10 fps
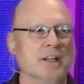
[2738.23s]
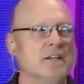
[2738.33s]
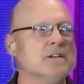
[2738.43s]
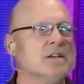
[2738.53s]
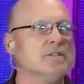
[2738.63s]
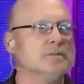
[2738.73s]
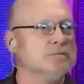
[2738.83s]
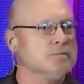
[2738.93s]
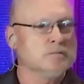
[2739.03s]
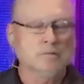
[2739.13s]
He says,
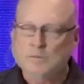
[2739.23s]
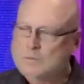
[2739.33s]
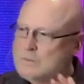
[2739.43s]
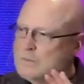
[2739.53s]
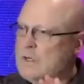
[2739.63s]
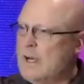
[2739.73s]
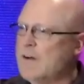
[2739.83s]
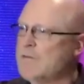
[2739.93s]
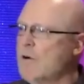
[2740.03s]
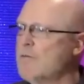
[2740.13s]
Have
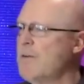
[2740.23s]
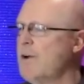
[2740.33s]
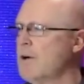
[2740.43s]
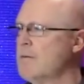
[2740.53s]
no fear